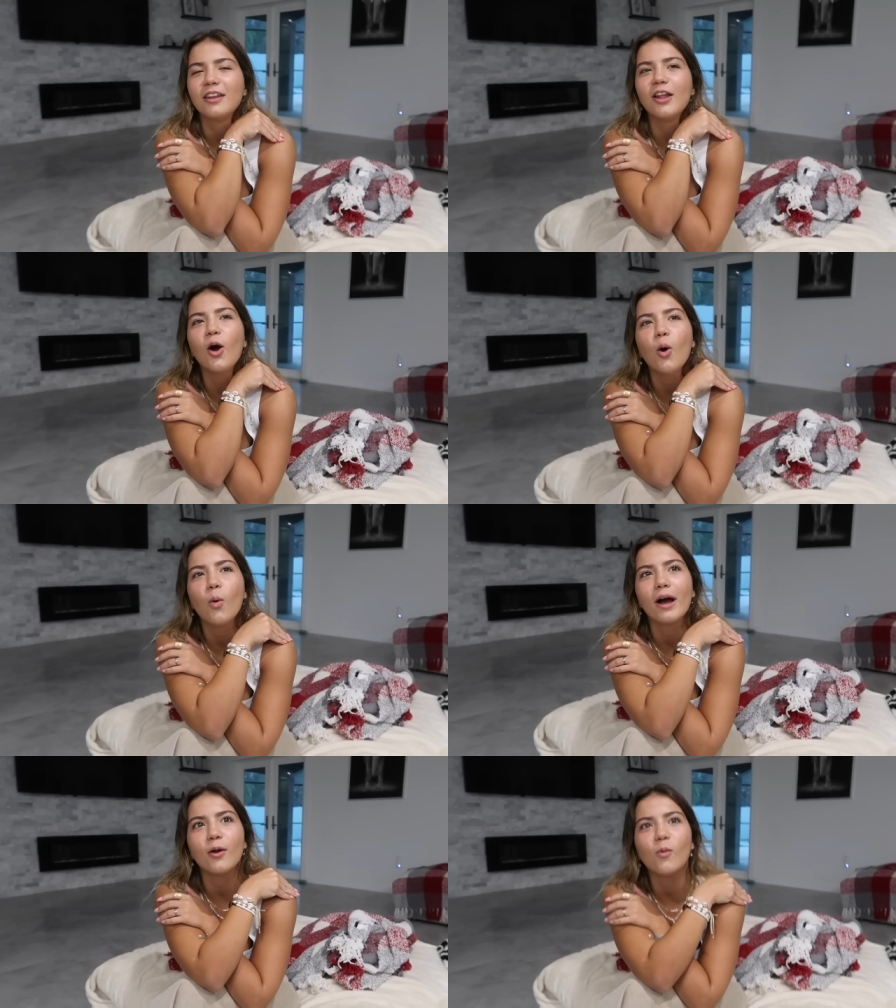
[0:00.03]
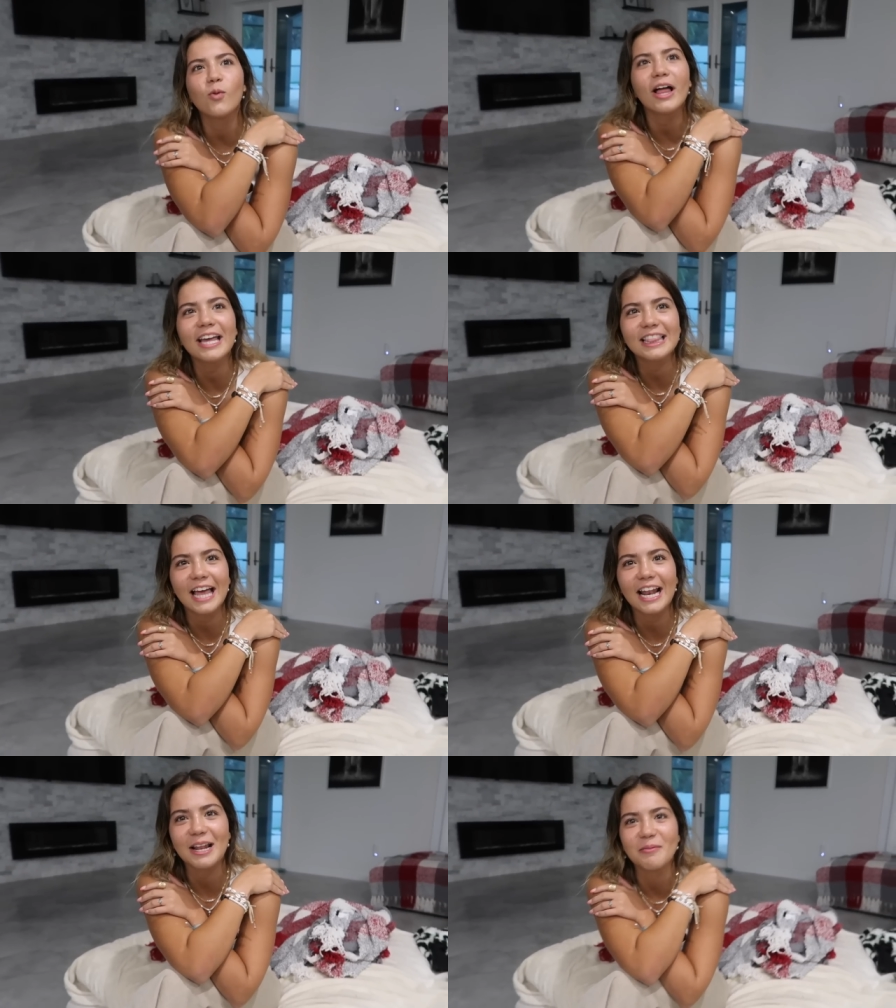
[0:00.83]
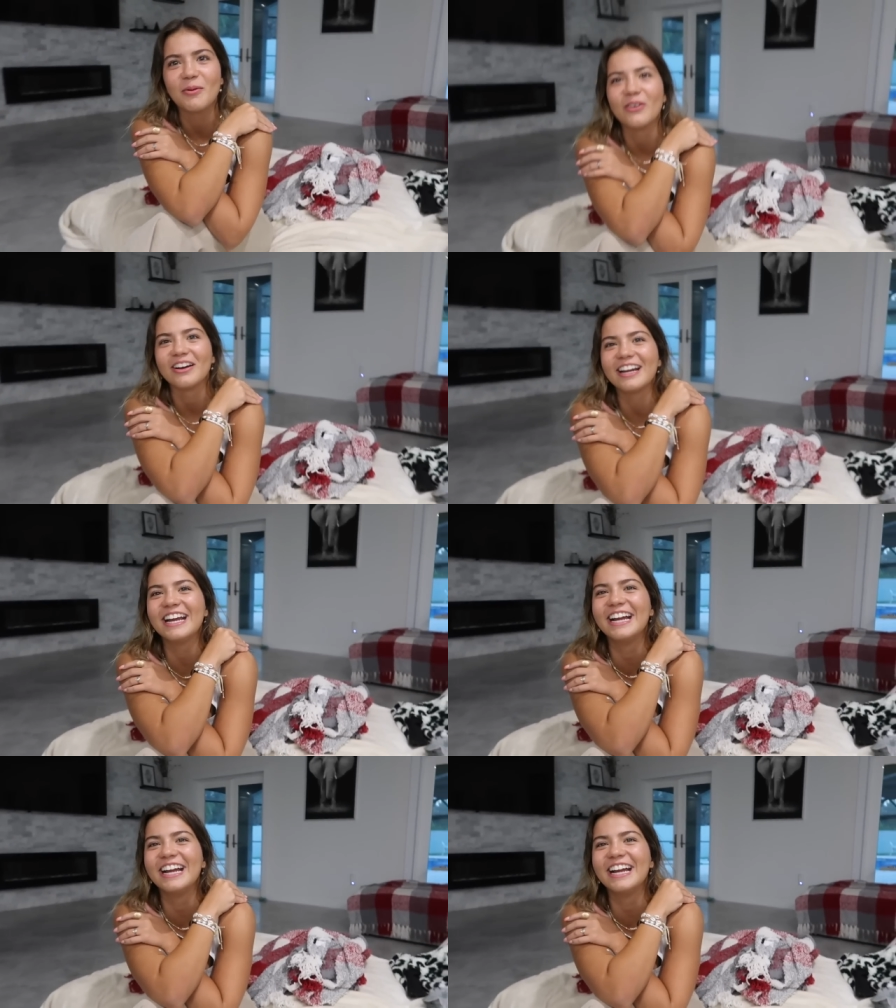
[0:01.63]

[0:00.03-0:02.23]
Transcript: No, I don't like that anymore.